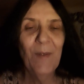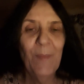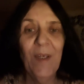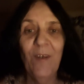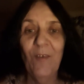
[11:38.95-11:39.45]

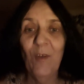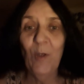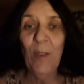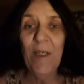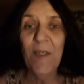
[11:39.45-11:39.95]
because the
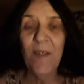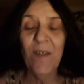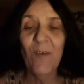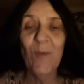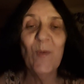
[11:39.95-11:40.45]
good
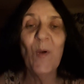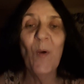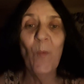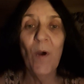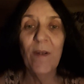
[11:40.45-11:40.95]
ETs do
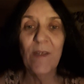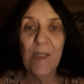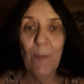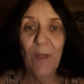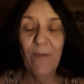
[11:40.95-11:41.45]
not want us
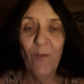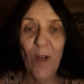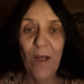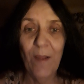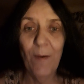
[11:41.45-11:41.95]
to be
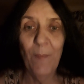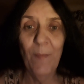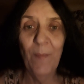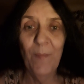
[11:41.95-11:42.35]
afraid of them.